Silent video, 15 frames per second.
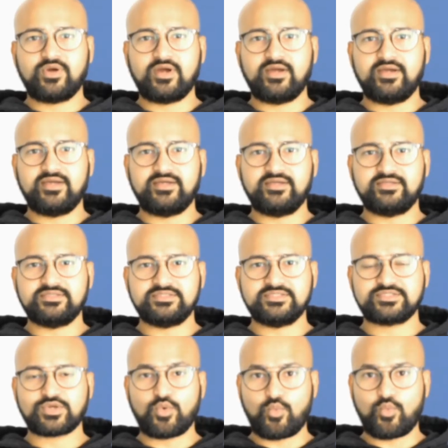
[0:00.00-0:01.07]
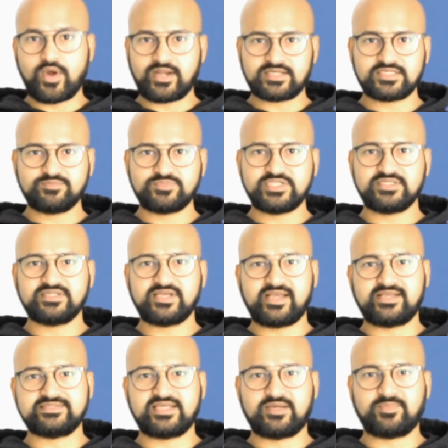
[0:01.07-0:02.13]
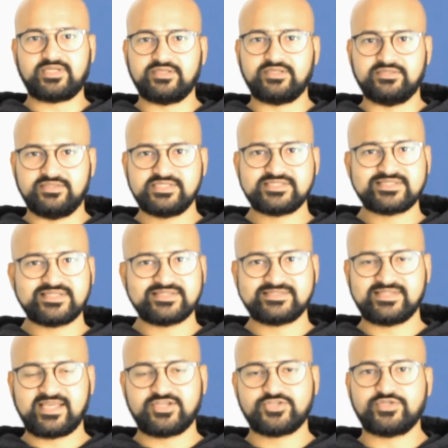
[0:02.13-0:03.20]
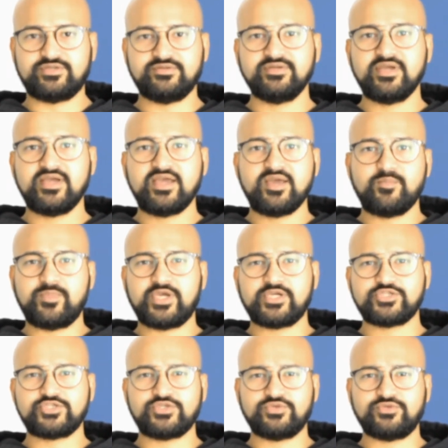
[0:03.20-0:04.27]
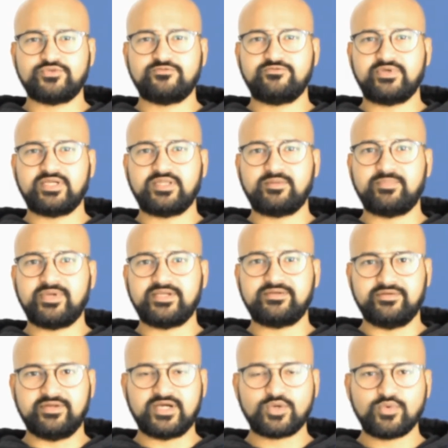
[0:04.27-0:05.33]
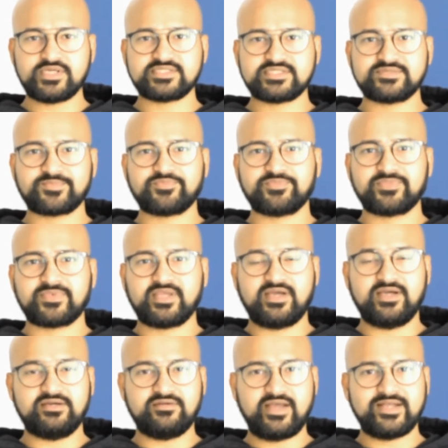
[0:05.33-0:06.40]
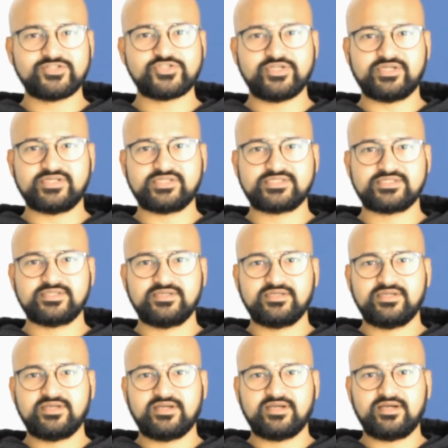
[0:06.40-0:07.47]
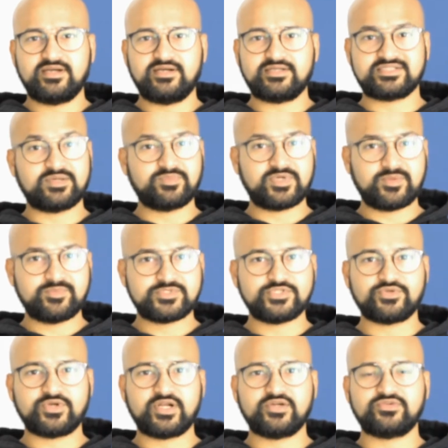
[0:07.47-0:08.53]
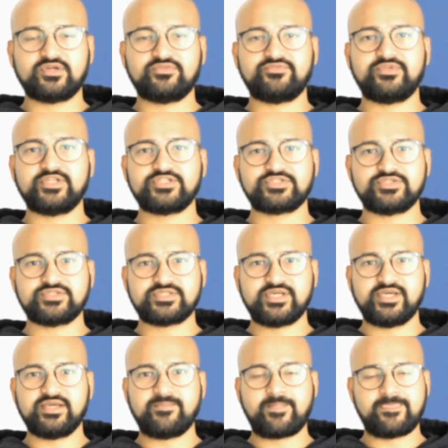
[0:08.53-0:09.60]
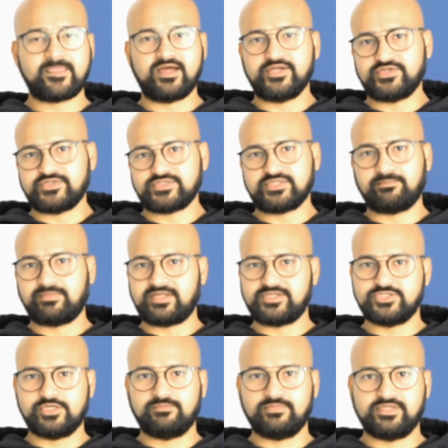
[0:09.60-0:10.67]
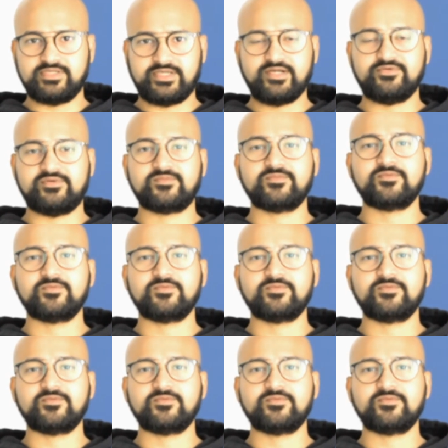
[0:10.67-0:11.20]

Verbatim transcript: And when attempting the exam, this section makes you feel a bit nervous or anxious. Uh, sometimes you run out of things to say, or uh, you simply jumble around.